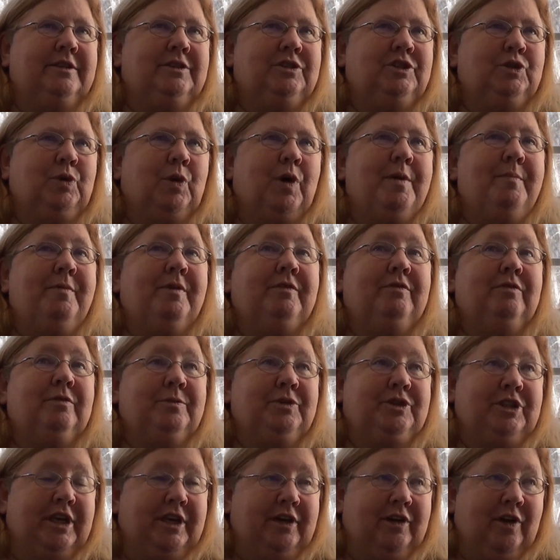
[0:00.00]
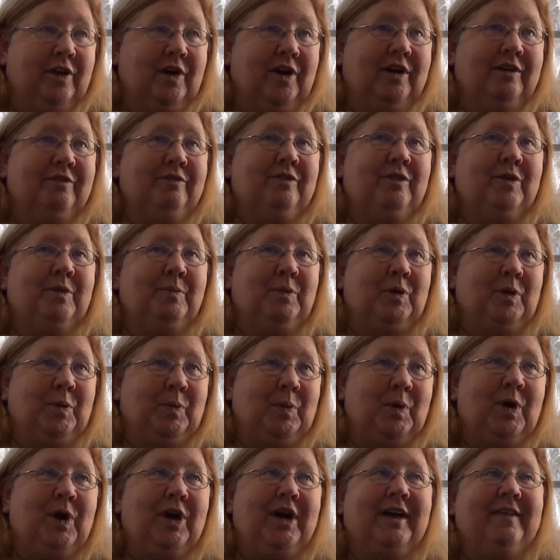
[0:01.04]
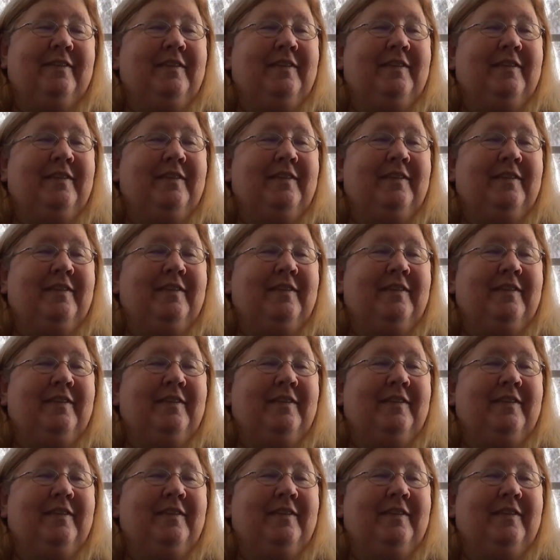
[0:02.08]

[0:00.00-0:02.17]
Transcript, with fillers: enjoyment from Jane Hart and from her work,